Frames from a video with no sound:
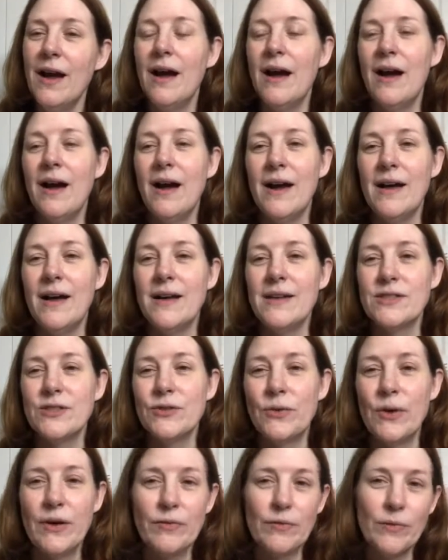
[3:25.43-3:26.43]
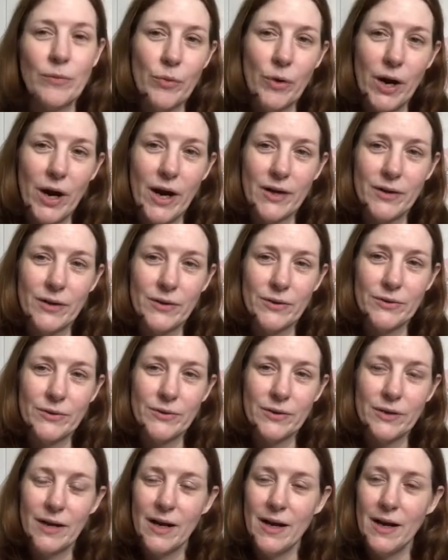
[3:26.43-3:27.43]
It's great for
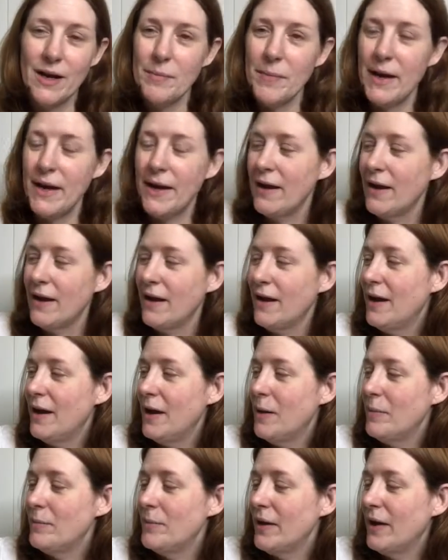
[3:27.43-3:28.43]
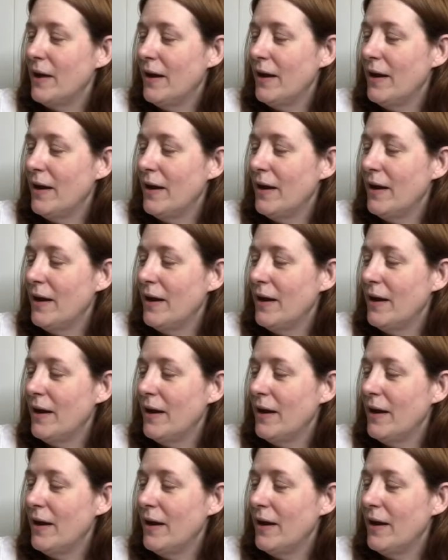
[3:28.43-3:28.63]
bridal makeup,